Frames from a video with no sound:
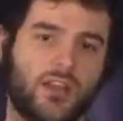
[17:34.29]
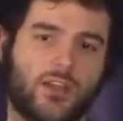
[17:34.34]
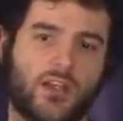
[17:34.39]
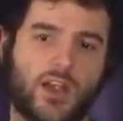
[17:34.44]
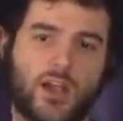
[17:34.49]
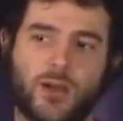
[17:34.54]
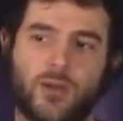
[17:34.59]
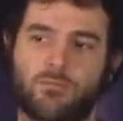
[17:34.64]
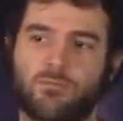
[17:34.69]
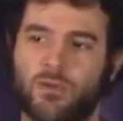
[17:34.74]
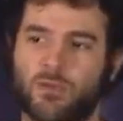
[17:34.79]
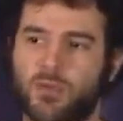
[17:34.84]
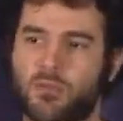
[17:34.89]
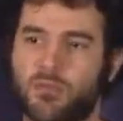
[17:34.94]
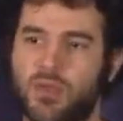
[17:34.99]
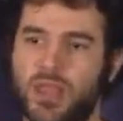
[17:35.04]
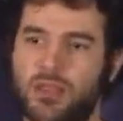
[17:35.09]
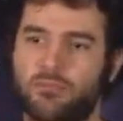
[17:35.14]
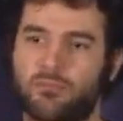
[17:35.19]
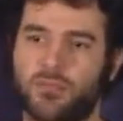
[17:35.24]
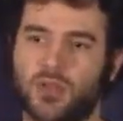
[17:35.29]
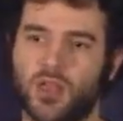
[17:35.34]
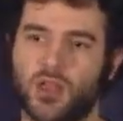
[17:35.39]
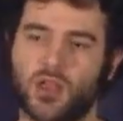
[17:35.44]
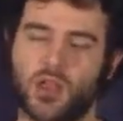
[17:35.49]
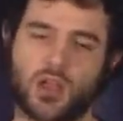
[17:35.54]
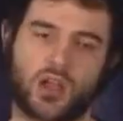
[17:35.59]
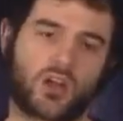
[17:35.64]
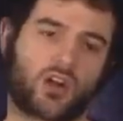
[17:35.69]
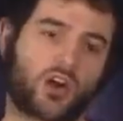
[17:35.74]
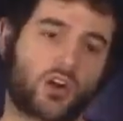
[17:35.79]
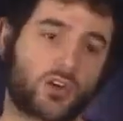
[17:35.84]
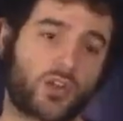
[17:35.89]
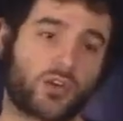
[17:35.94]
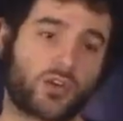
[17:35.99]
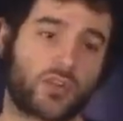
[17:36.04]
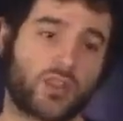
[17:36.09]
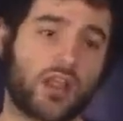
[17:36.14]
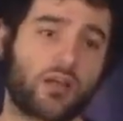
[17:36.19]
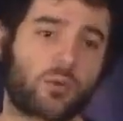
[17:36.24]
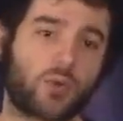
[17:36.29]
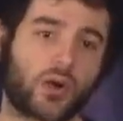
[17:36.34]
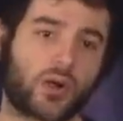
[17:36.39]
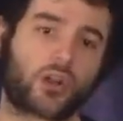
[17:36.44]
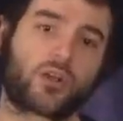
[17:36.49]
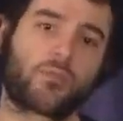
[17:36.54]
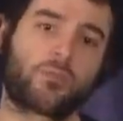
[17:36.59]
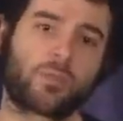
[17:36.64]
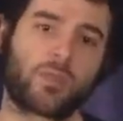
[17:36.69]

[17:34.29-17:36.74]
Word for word: um, from the main uh, Cardano network.